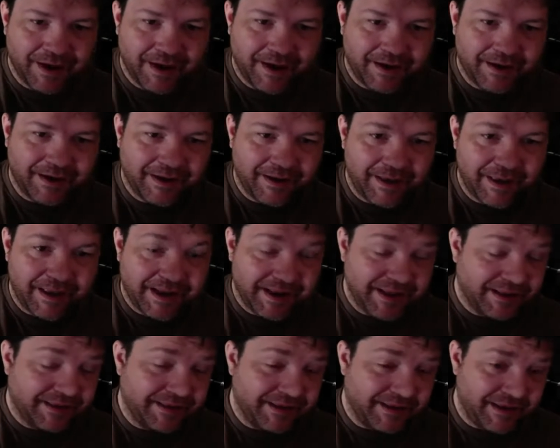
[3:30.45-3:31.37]

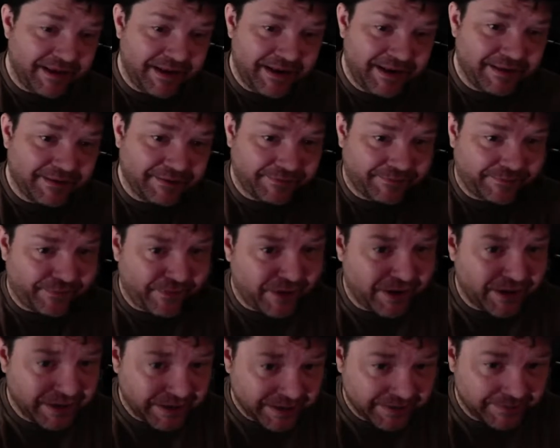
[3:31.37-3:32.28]
And it is
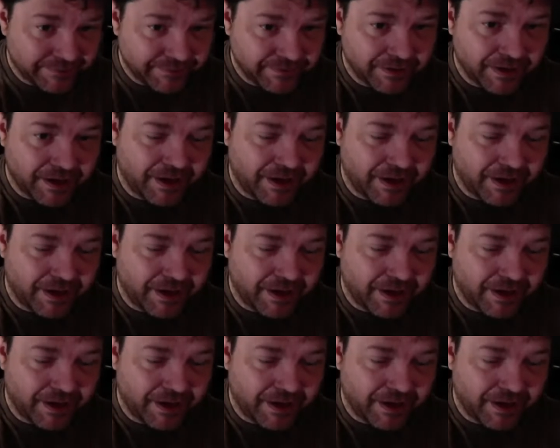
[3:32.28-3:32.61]
funny.